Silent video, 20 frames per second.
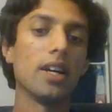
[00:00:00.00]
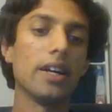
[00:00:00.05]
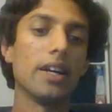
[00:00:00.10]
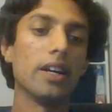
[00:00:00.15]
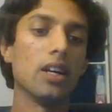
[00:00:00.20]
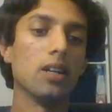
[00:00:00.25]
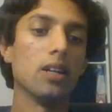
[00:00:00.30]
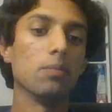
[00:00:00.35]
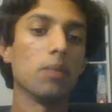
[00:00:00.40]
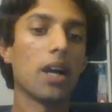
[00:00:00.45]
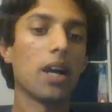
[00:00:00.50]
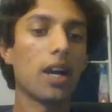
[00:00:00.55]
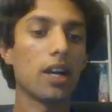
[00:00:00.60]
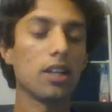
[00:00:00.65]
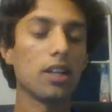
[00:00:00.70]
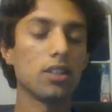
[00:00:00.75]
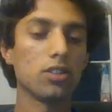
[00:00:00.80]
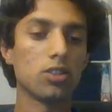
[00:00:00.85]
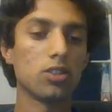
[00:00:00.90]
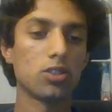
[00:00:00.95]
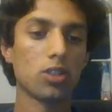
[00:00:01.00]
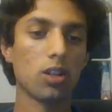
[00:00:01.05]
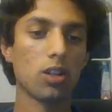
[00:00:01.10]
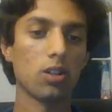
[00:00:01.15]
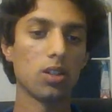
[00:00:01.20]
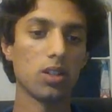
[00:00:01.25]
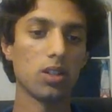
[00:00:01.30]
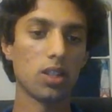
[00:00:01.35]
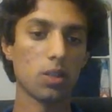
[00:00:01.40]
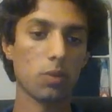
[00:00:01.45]
As
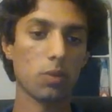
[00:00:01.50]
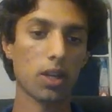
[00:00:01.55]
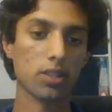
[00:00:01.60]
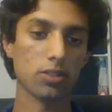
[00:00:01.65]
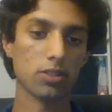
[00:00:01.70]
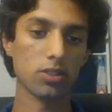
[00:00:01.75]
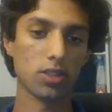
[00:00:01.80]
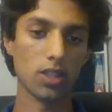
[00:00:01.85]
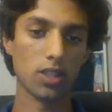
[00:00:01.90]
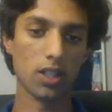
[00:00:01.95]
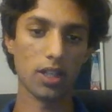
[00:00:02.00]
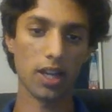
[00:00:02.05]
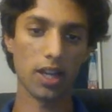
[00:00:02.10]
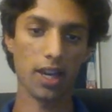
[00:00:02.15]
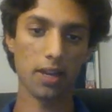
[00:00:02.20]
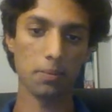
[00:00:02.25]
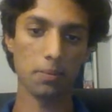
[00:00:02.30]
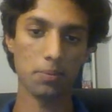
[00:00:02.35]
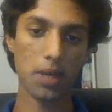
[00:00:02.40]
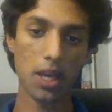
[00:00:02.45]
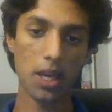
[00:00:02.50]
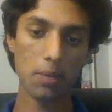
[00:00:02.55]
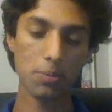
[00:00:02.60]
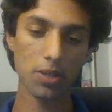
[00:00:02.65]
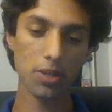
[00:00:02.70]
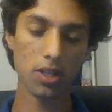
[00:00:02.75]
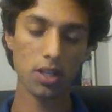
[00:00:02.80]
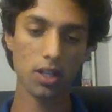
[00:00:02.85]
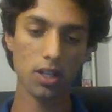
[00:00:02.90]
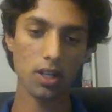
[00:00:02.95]
shown in the Wasserstein-Gann
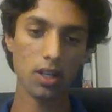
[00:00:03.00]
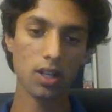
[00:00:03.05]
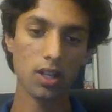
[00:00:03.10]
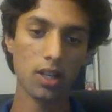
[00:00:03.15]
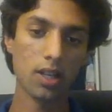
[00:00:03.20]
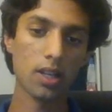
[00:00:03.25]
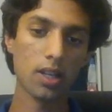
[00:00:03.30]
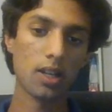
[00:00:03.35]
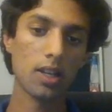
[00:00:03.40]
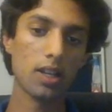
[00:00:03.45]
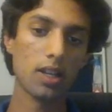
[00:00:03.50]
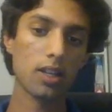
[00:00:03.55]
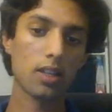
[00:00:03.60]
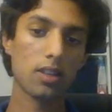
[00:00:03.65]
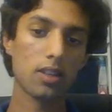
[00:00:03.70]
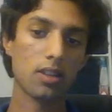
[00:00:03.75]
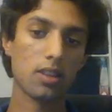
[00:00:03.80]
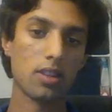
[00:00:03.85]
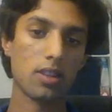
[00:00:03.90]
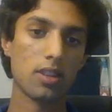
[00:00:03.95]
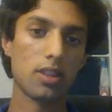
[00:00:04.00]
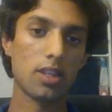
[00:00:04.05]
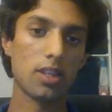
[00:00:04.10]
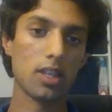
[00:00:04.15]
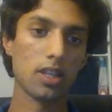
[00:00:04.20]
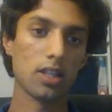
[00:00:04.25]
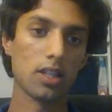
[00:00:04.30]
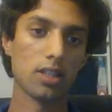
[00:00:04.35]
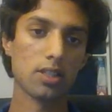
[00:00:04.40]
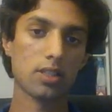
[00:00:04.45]
paper,
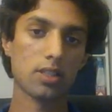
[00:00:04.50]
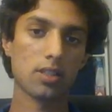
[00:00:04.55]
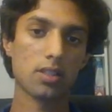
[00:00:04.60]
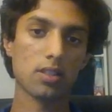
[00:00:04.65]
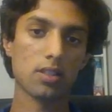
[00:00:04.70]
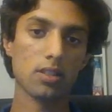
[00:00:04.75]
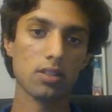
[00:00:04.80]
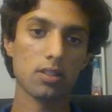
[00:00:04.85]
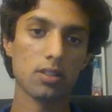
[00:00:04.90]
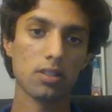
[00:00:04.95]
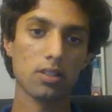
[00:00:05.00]
this